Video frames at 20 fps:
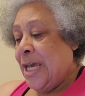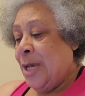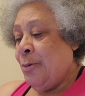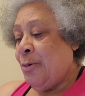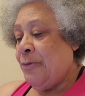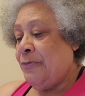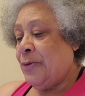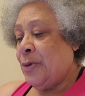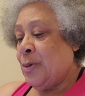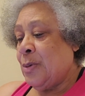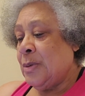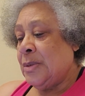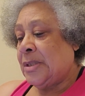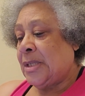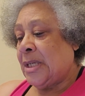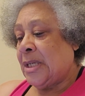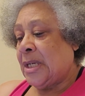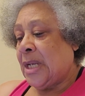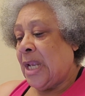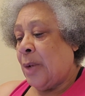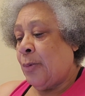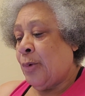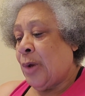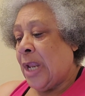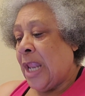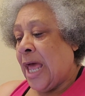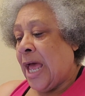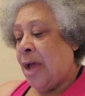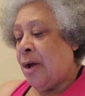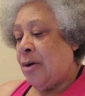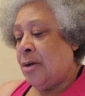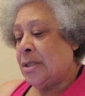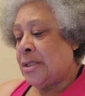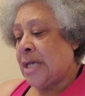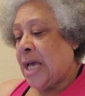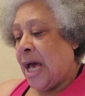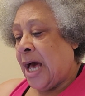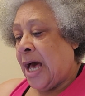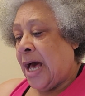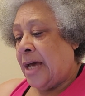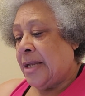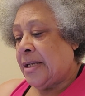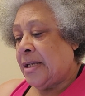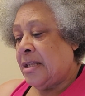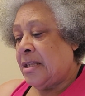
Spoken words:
He refused to rely on God